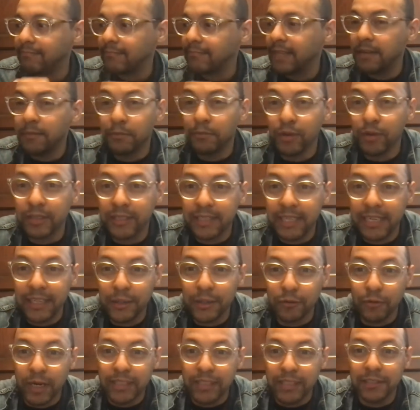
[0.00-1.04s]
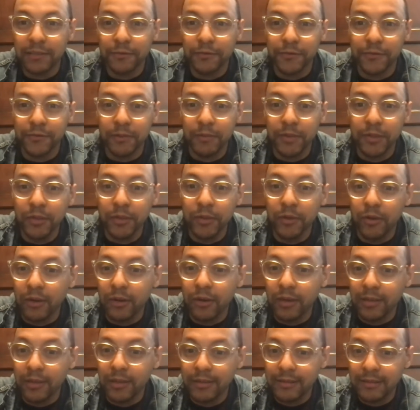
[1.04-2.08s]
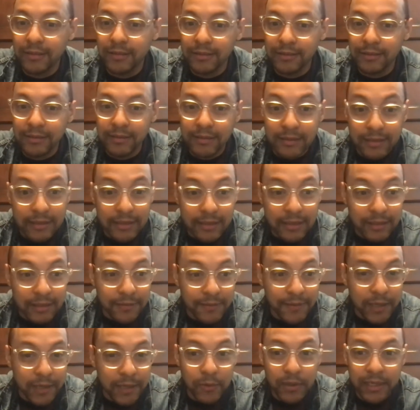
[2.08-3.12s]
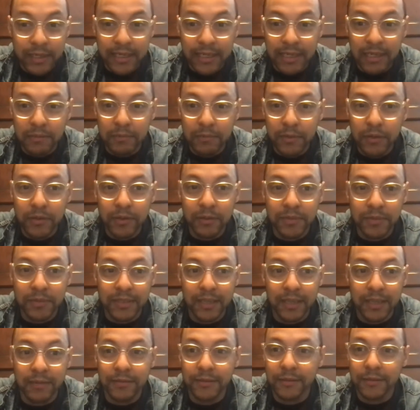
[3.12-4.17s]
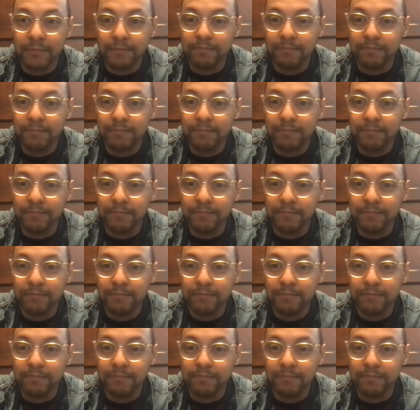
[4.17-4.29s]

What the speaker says: Brooks, any direction from you, or if anyone can unmute themselves?